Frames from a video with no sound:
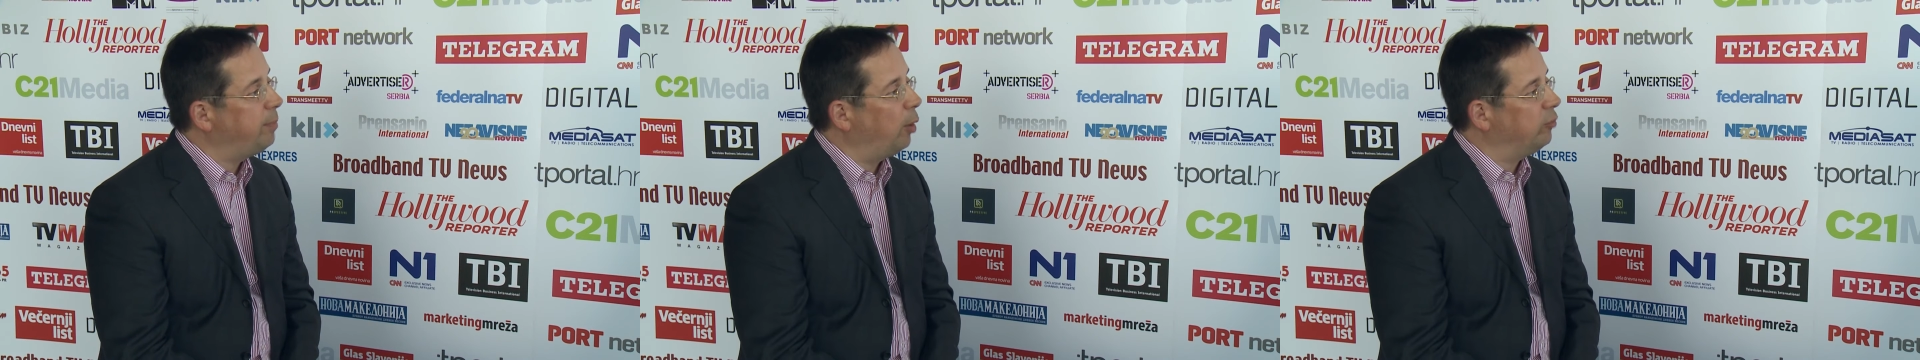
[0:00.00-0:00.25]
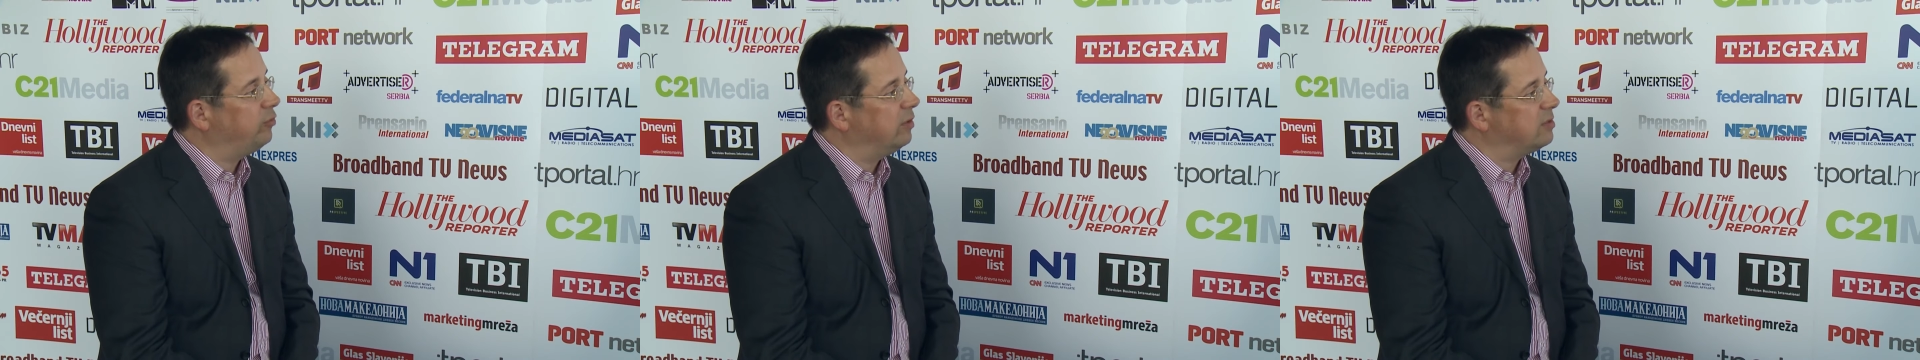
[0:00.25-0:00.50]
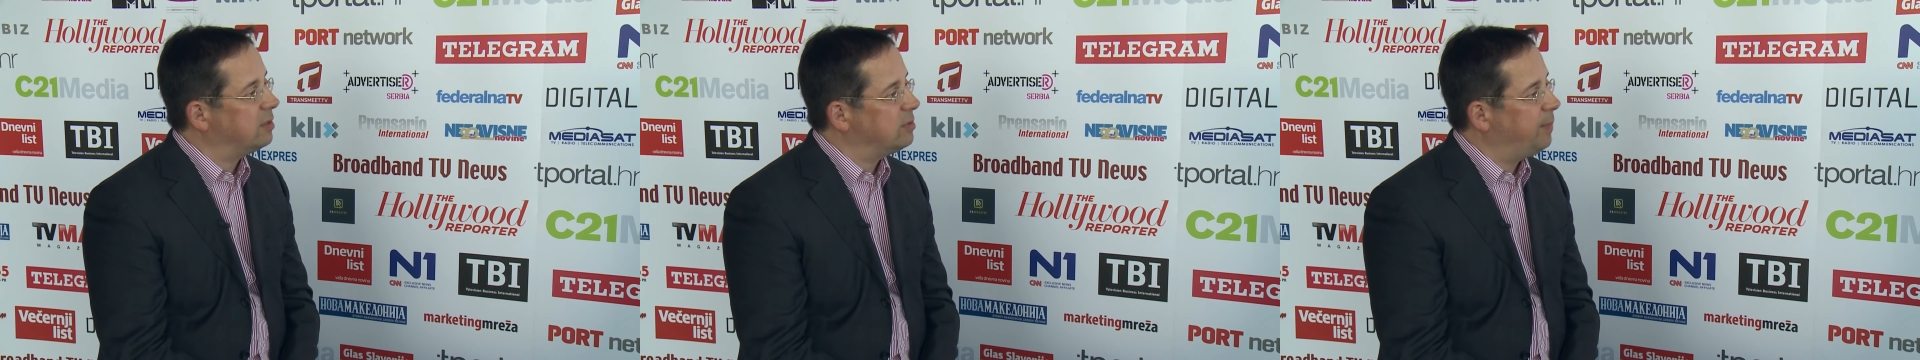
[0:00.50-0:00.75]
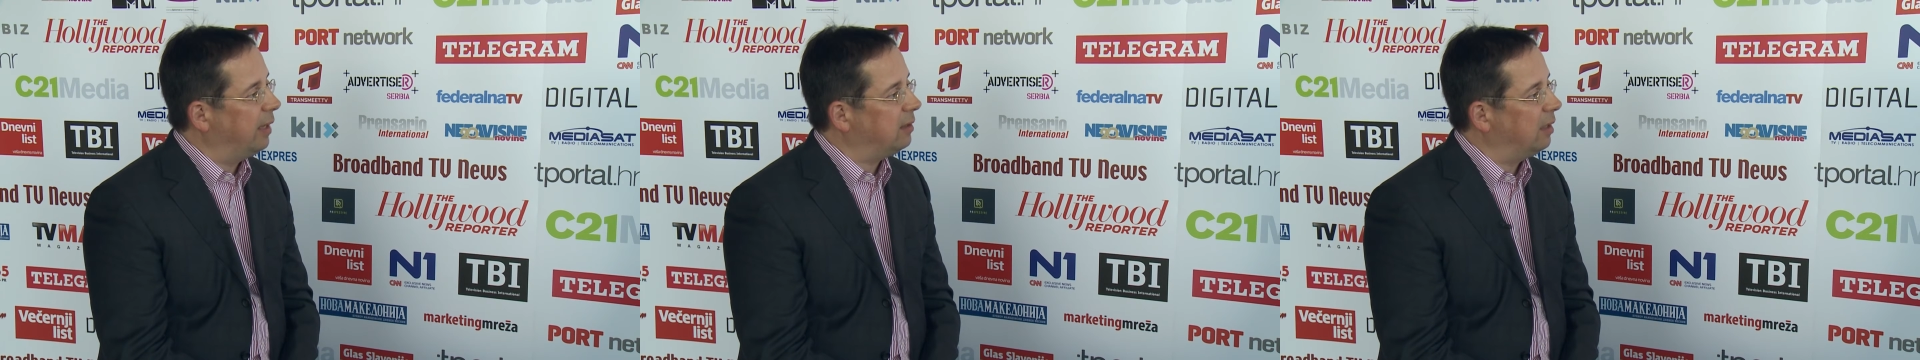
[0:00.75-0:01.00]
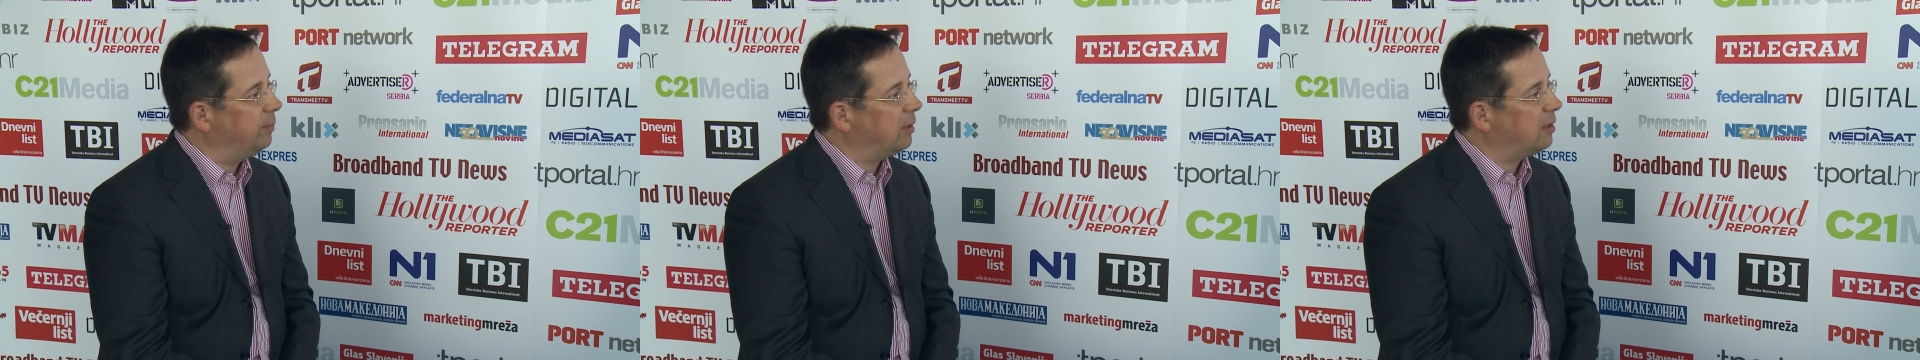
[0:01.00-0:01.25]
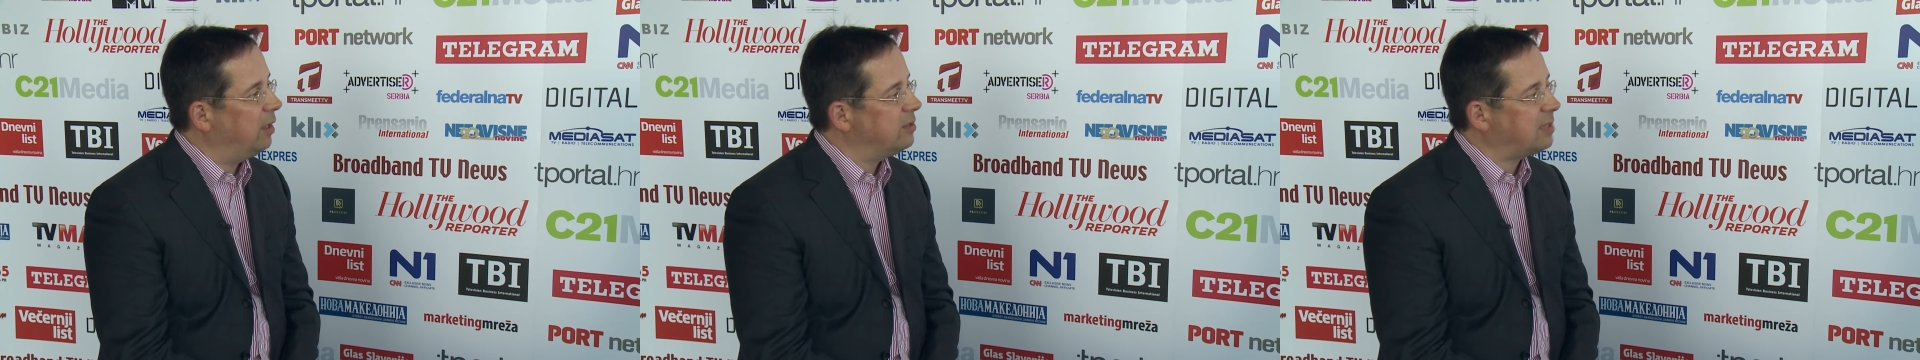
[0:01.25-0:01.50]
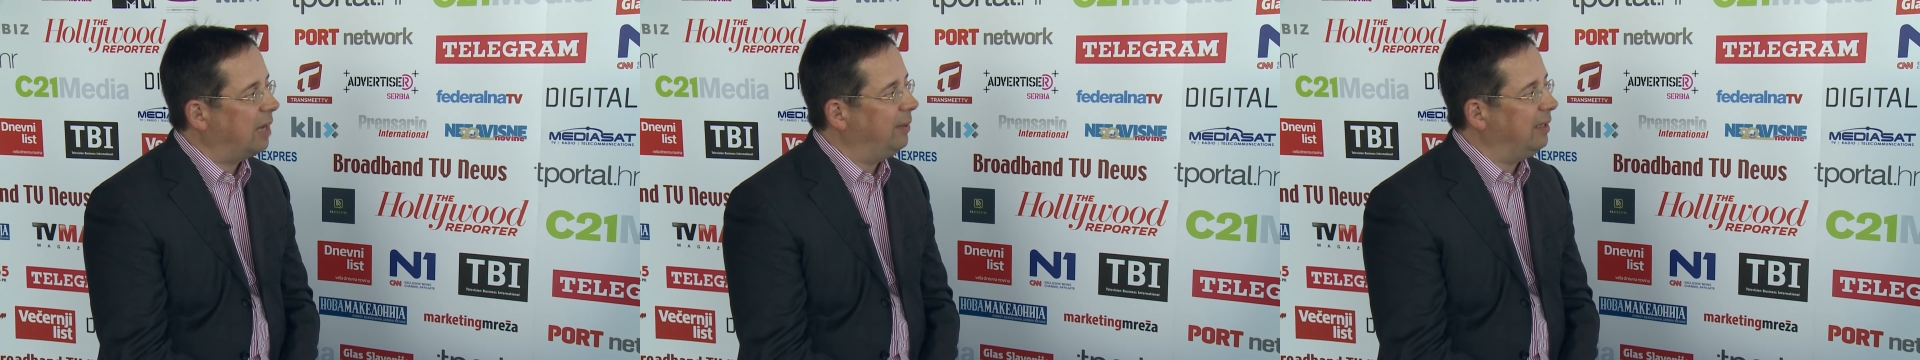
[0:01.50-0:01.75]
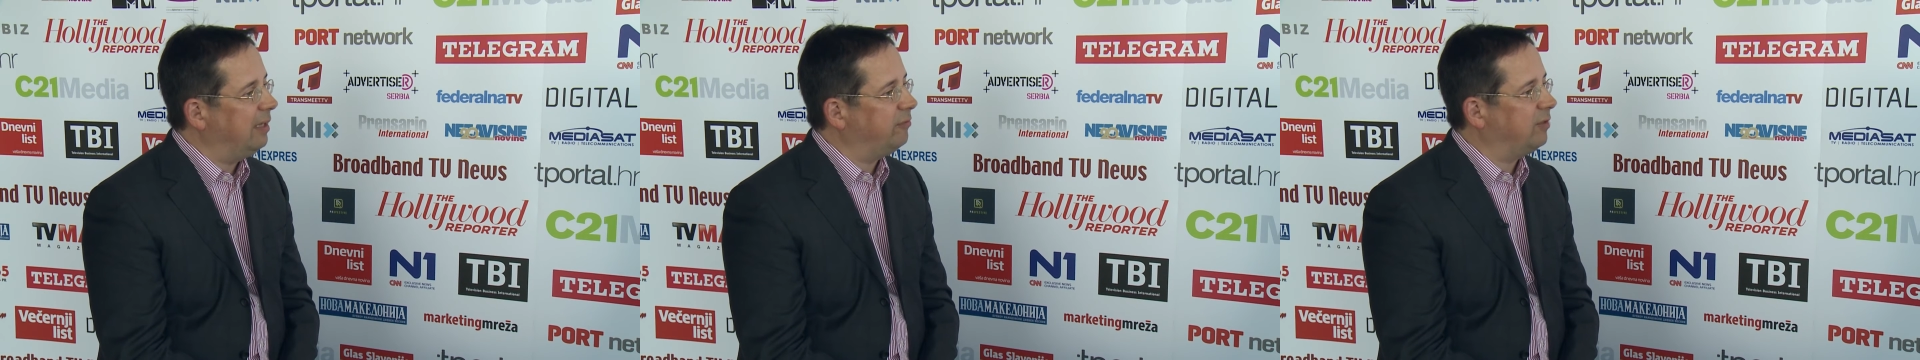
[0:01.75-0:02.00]
both systems better, because I
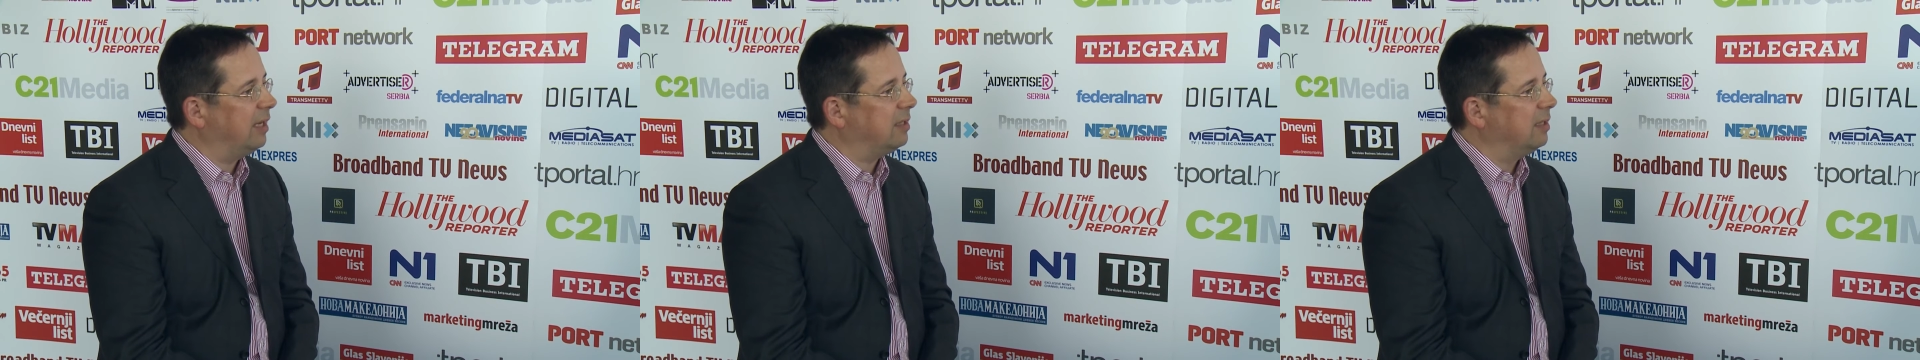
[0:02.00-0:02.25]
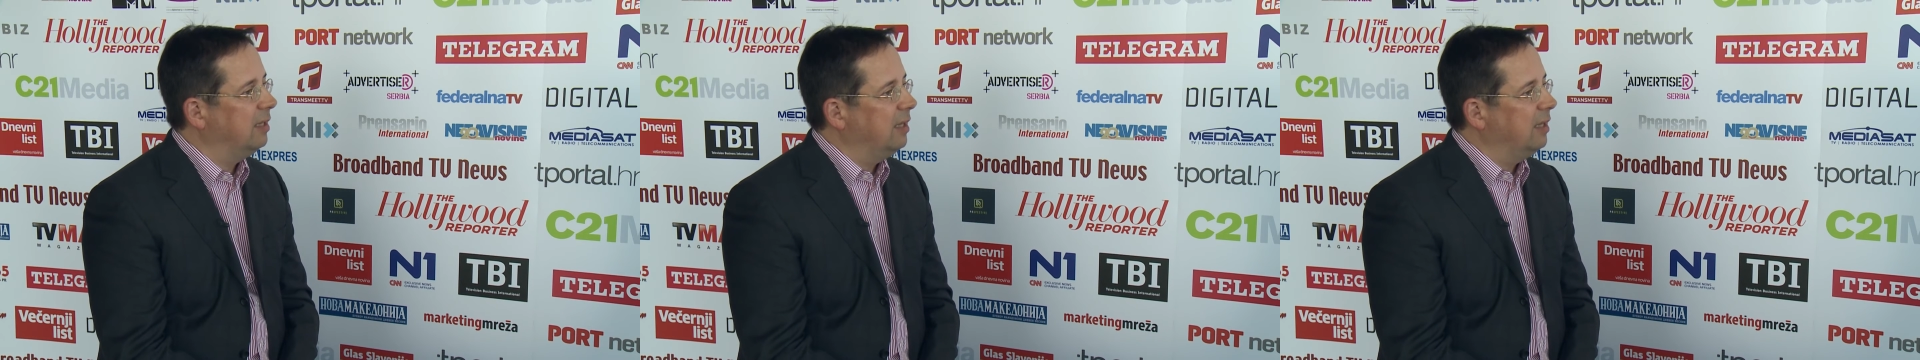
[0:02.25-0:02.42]
believe that